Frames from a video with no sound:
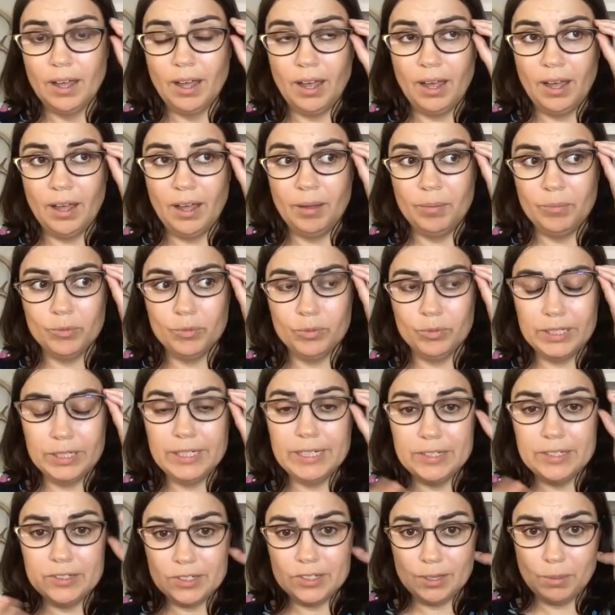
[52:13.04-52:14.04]
um, really
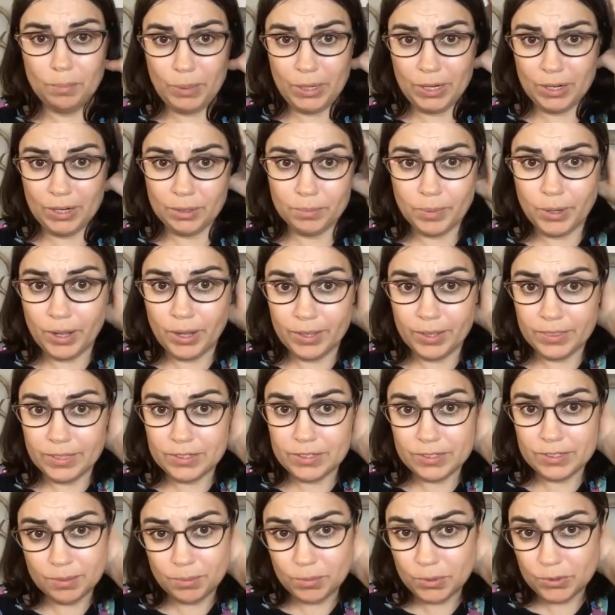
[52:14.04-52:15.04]
it's the pair bond
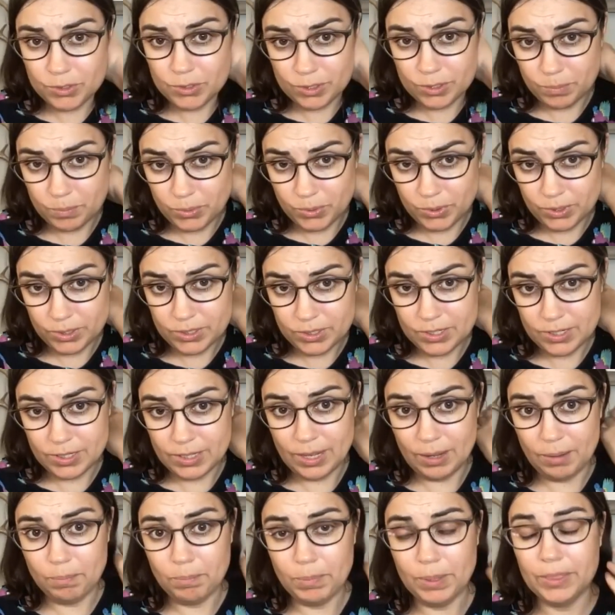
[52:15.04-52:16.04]
that's the most important to
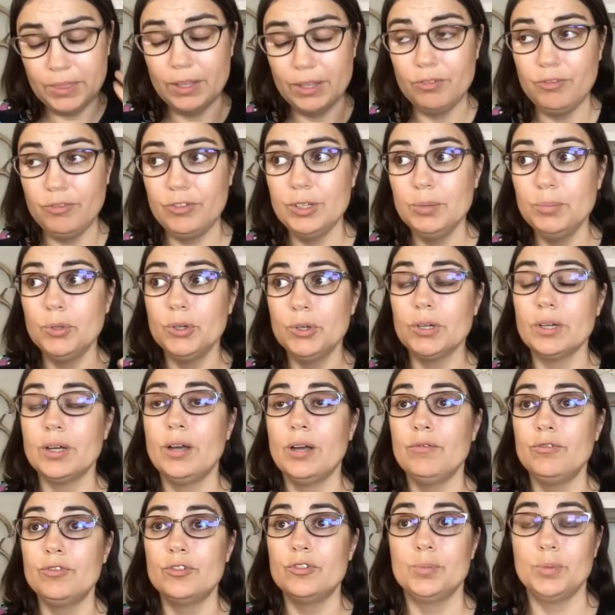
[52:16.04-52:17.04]
them but they feel more
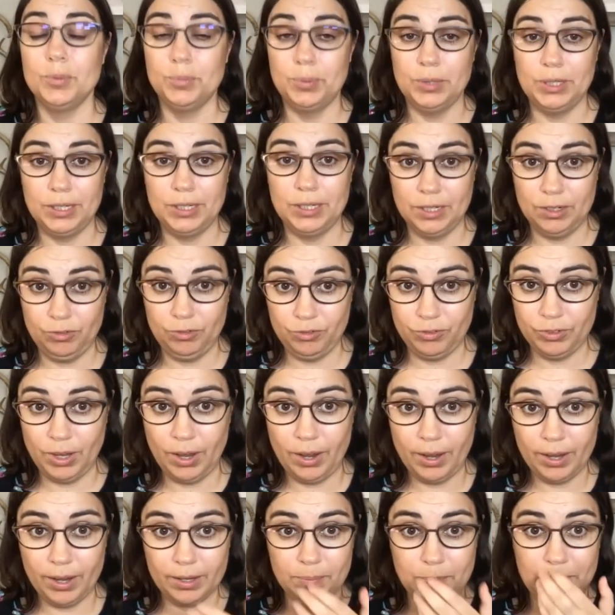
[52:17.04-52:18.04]
comfortable being in a
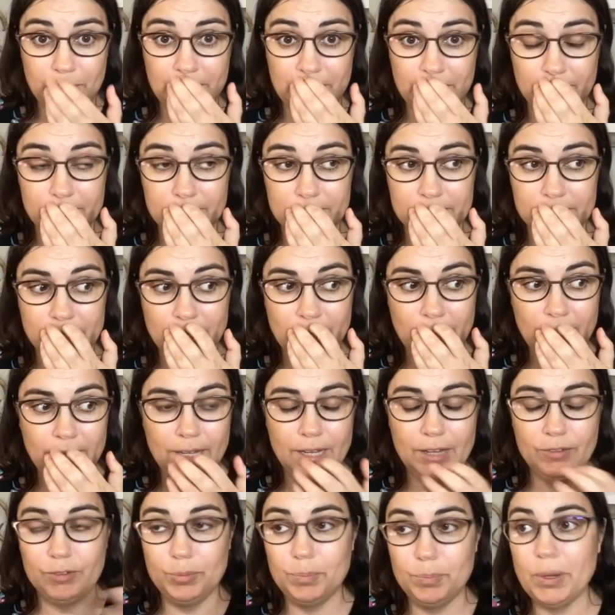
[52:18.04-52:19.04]
flock because
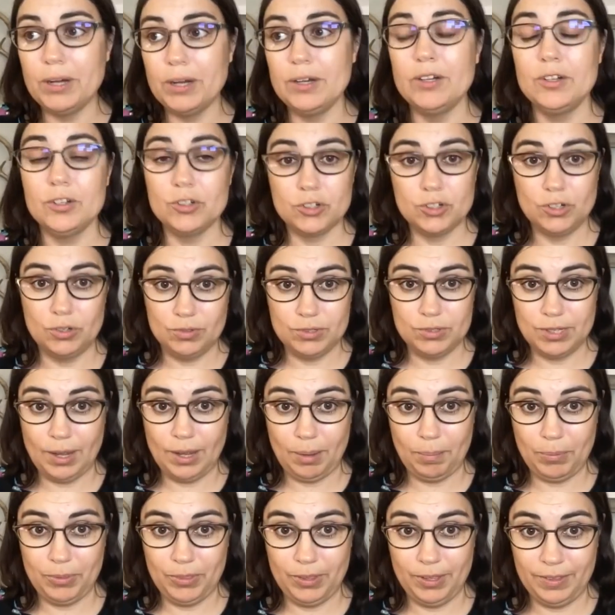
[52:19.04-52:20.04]
if a predator shows
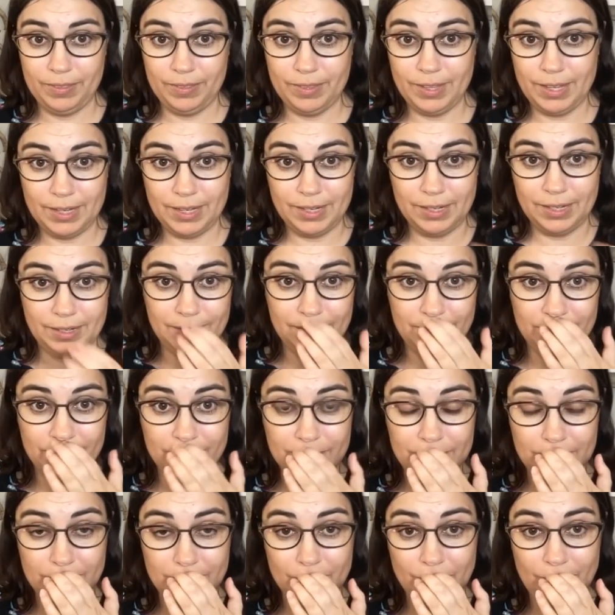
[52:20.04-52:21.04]
up then they can
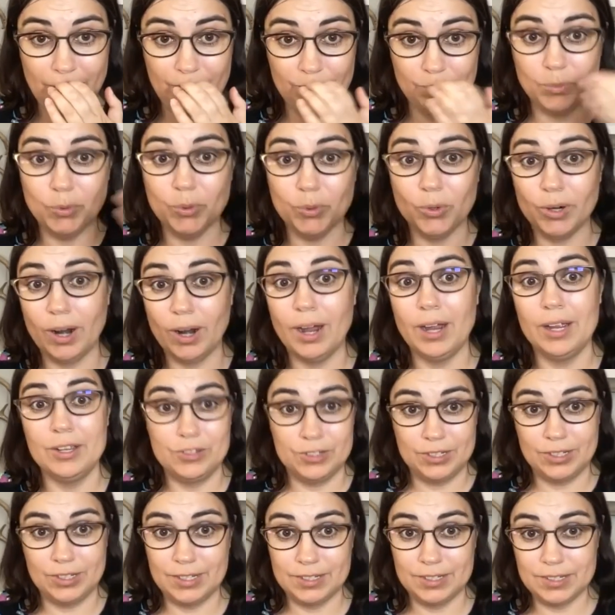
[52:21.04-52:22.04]
you know have more eyes
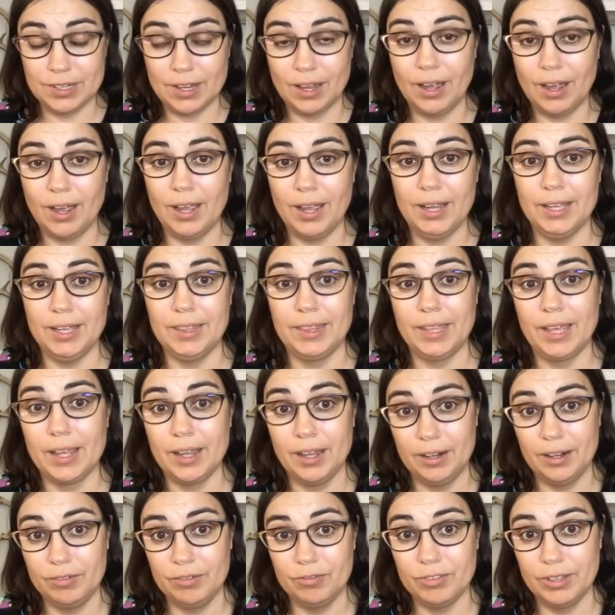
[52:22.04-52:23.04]
in the sky and that
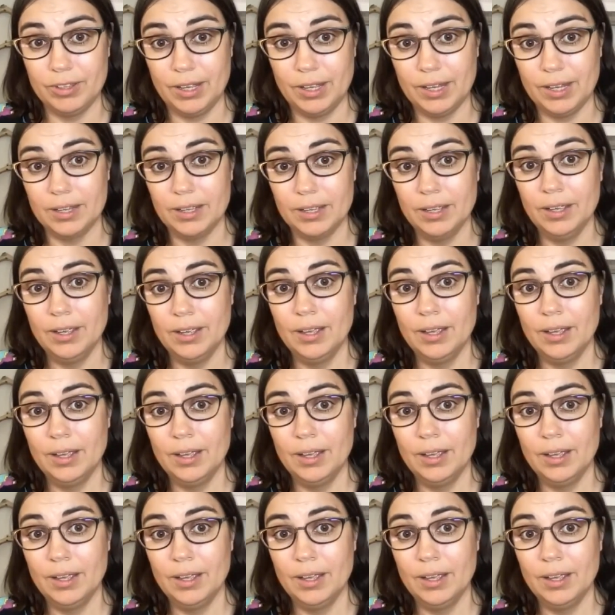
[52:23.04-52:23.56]
kind of thing